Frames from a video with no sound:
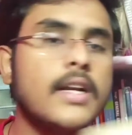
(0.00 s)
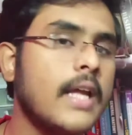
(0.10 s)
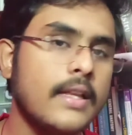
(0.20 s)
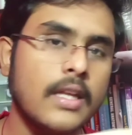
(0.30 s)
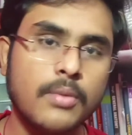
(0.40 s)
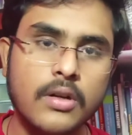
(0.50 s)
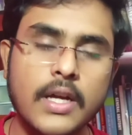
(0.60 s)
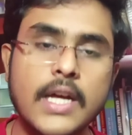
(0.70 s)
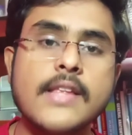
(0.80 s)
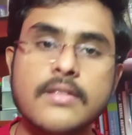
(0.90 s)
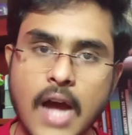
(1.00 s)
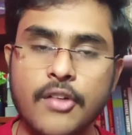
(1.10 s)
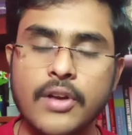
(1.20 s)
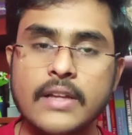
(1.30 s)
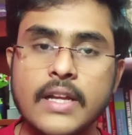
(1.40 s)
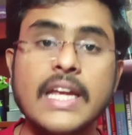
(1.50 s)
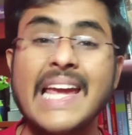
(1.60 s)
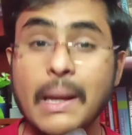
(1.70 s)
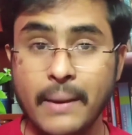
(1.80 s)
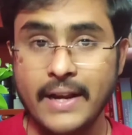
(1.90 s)
Take the book, start reading it
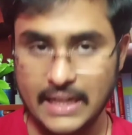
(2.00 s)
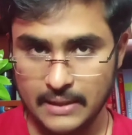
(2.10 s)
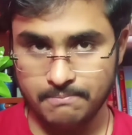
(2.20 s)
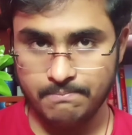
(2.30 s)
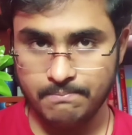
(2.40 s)
immediately.